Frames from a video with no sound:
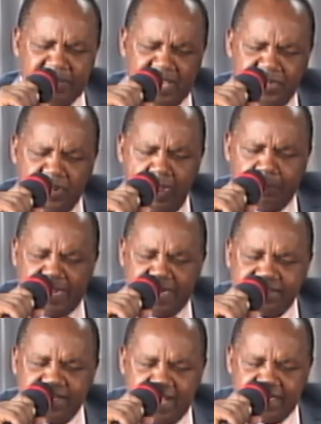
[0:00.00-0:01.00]
be not
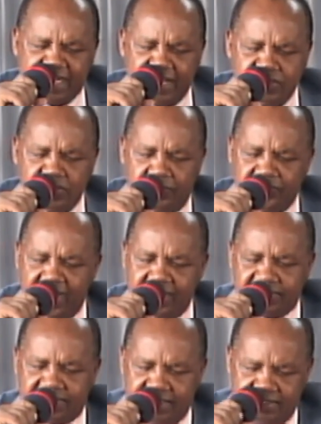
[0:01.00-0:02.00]
partakers of their
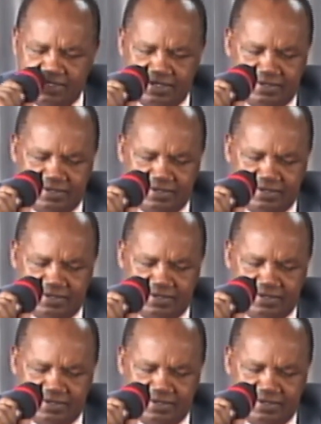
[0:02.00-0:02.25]
sins,